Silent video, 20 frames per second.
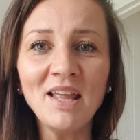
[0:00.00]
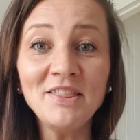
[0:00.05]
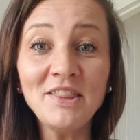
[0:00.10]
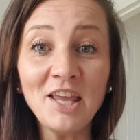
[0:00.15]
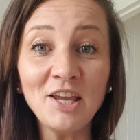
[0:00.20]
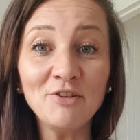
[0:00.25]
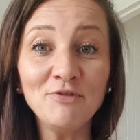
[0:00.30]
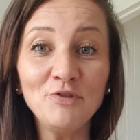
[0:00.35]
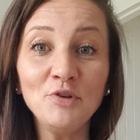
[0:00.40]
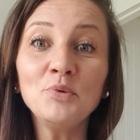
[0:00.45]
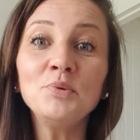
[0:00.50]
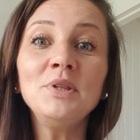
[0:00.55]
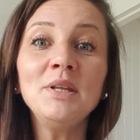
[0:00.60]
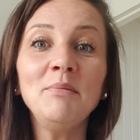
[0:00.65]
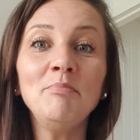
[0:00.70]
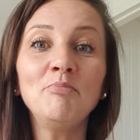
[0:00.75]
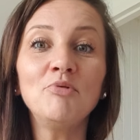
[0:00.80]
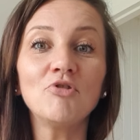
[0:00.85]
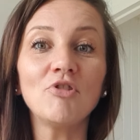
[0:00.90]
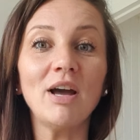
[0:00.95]
take few
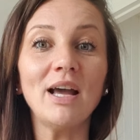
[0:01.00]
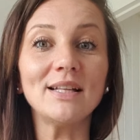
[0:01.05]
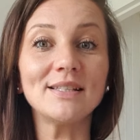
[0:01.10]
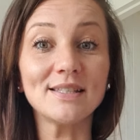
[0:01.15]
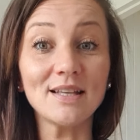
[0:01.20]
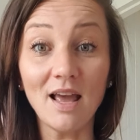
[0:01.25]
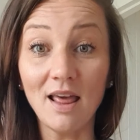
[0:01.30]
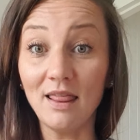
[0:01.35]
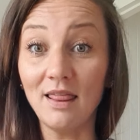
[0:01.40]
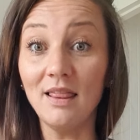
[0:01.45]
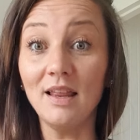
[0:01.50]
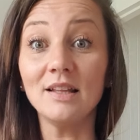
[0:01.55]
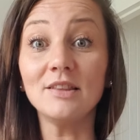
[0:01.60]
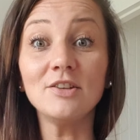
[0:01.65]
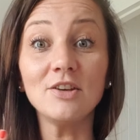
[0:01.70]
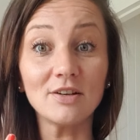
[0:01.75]
deep breaths and let